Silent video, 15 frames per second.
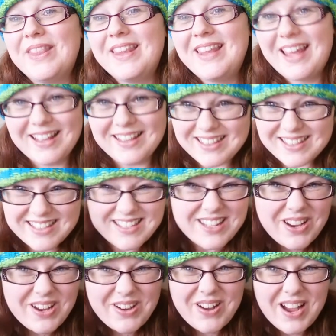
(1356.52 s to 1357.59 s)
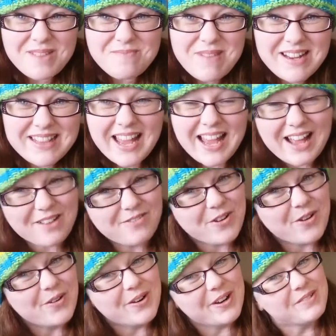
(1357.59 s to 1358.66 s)
Yeah, so I made the hat
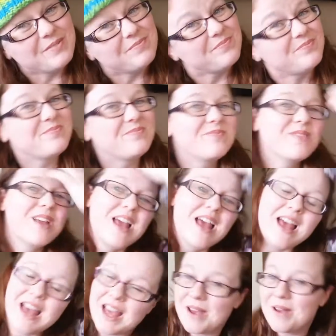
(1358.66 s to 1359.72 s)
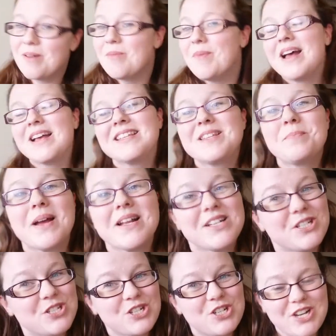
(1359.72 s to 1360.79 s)
for her as the
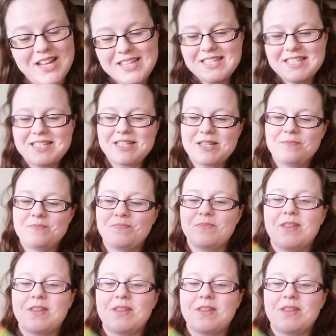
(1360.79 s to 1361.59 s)
pattern suggests.